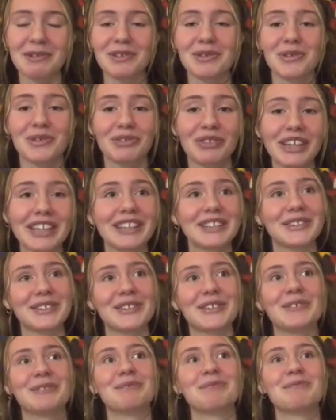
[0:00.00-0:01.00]
was really
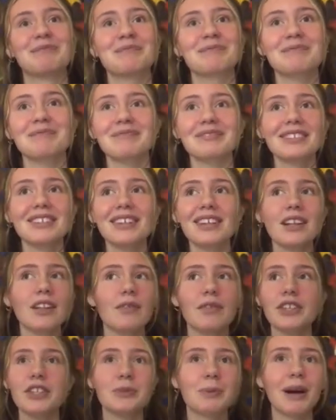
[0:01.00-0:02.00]
cool.
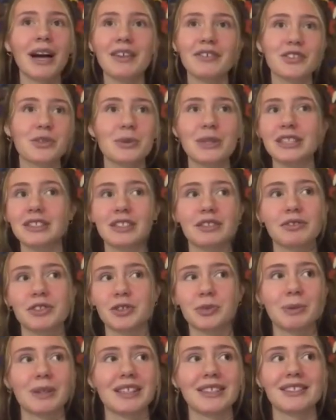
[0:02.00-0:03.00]
These past few weeks have
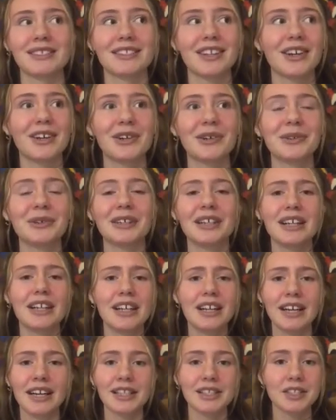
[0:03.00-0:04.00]
just been so
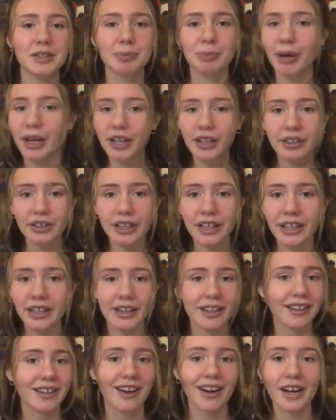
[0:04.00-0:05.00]
inspiring
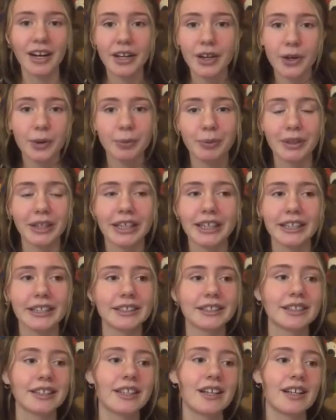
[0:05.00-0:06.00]
and
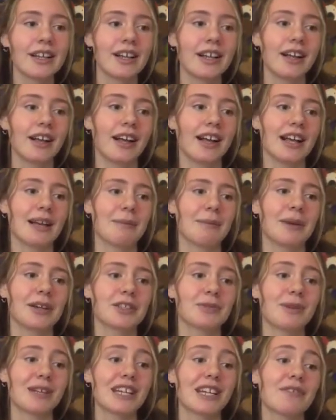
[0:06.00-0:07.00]
eye-opening.
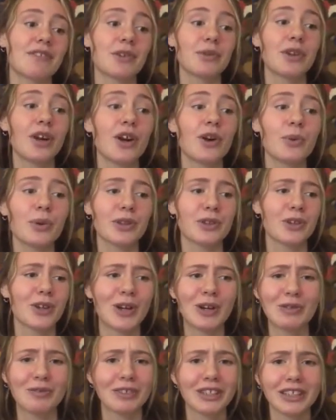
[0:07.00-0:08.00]
As many of you know, with
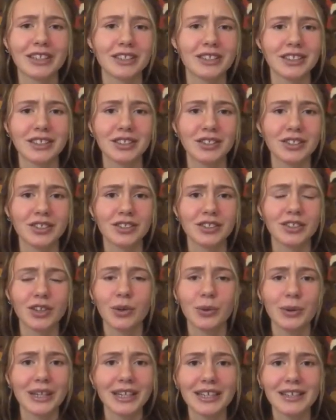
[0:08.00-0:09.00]
COVID, it's
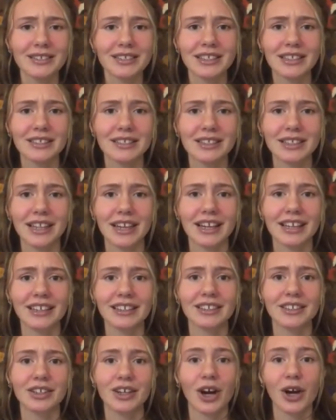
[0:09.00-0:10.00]
so easy to
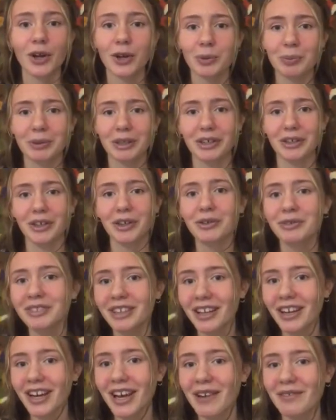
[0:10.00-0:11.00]
get caught up in our own
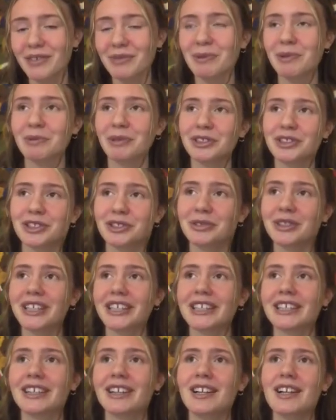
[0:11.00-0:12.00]
lives and what we're doing.